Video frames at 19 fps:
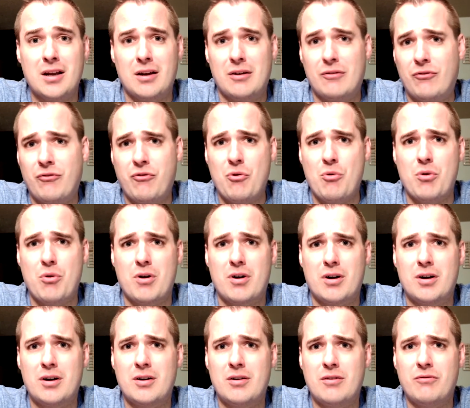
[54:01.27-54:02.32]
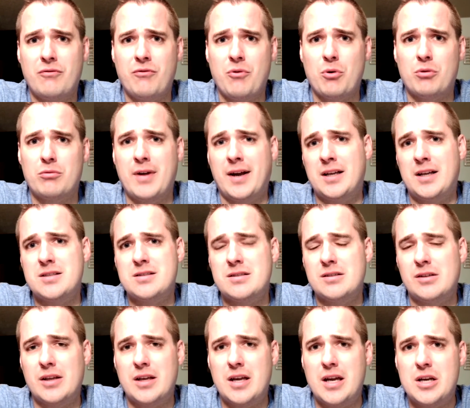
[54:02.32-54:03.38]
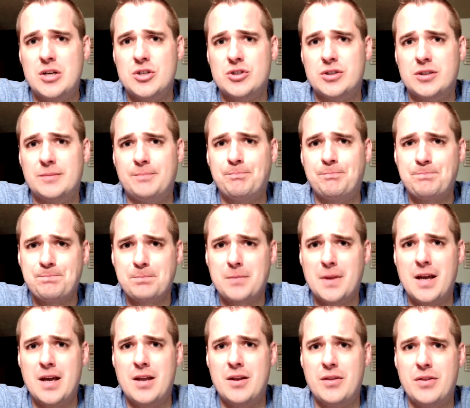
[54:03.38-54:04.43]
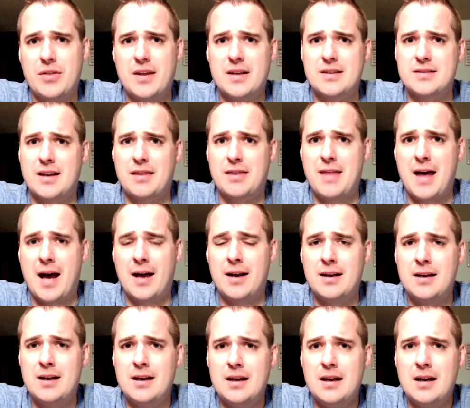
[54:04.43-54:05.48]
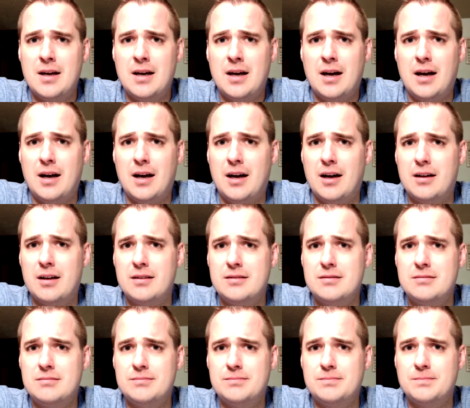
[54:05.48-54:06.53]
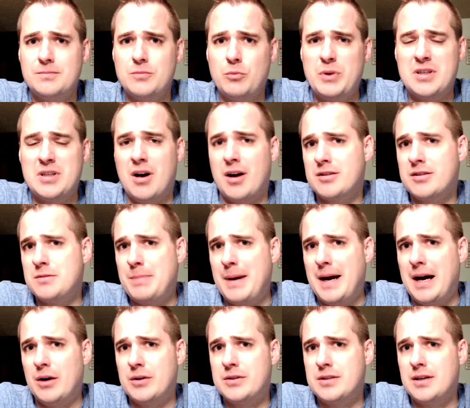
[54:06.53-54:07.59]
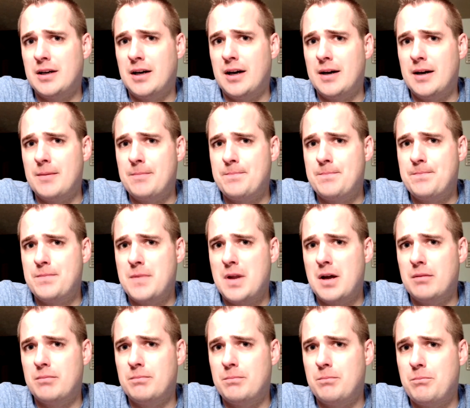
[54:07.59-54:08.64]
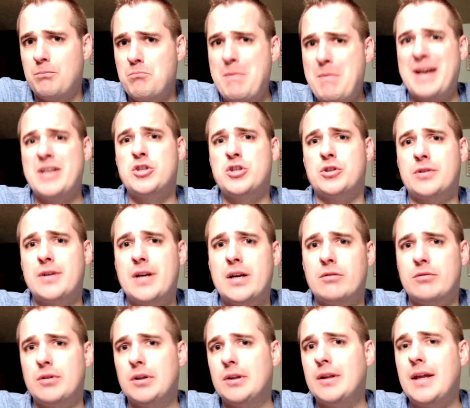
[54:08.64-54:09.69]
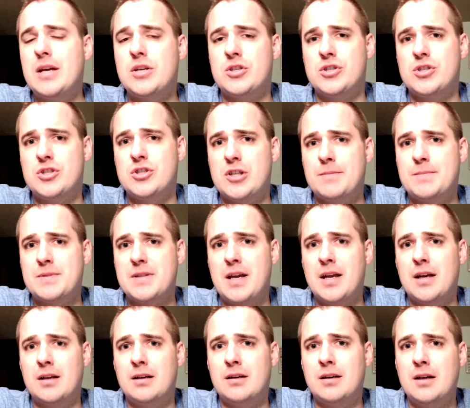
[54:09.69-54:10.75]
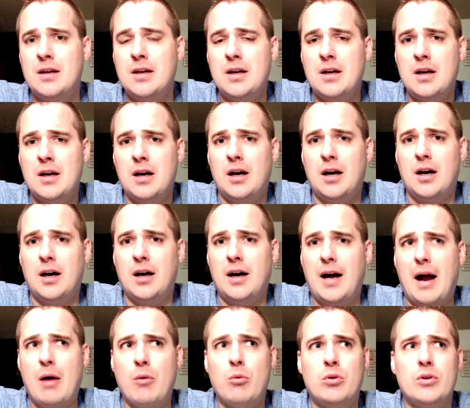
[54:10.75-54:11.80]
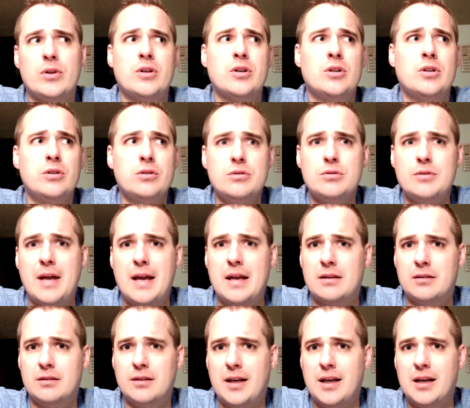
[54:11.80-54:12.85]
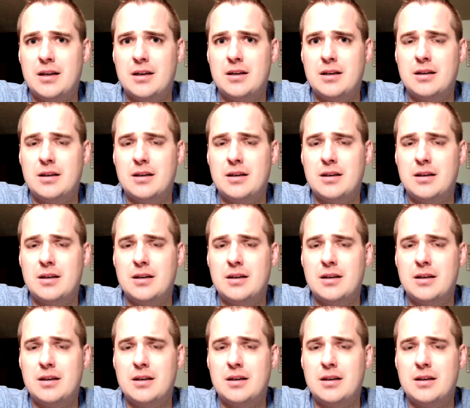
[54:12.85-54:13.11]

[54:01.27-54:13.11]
for reconciliation and things like that. We talked about mentoring relationships, and I will include a link